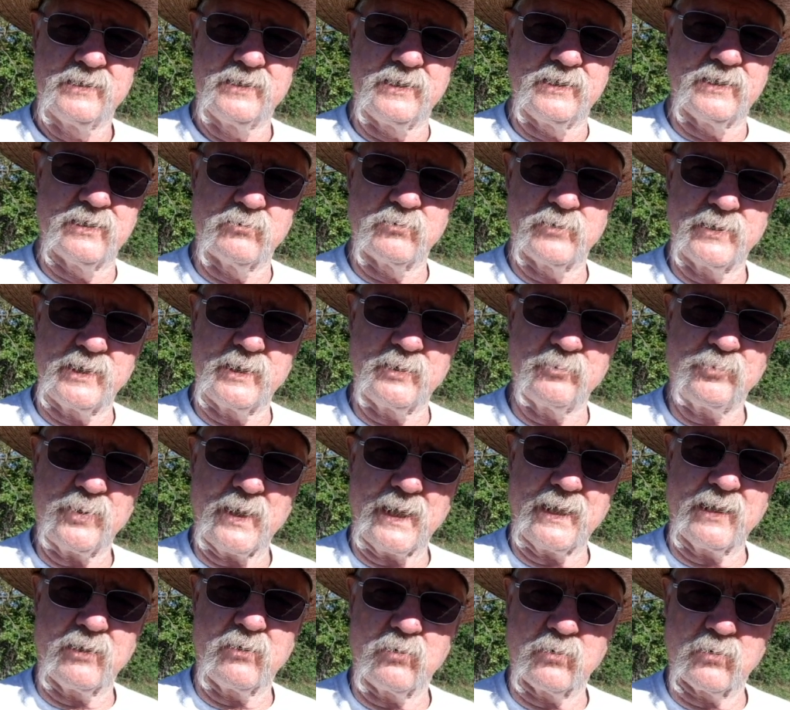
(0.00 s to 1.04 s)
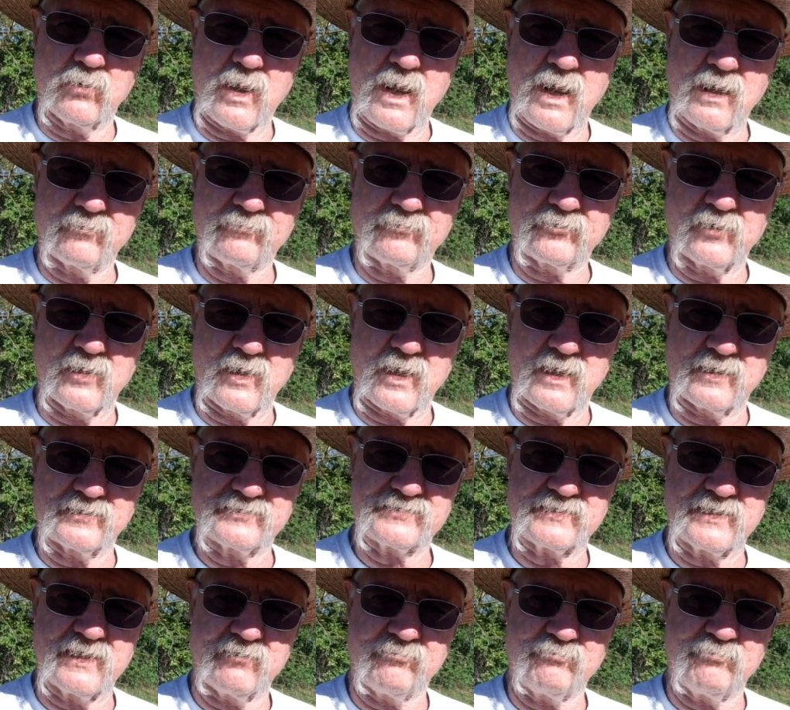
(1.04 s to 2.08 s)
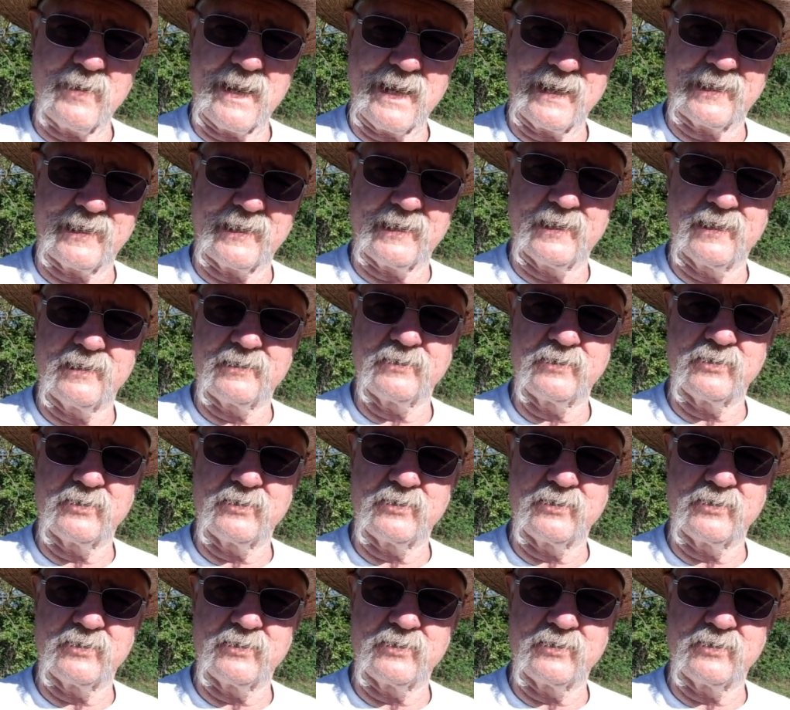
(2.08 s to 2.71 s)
you know, we didn't pay a whole lot for a lot of stuff back then.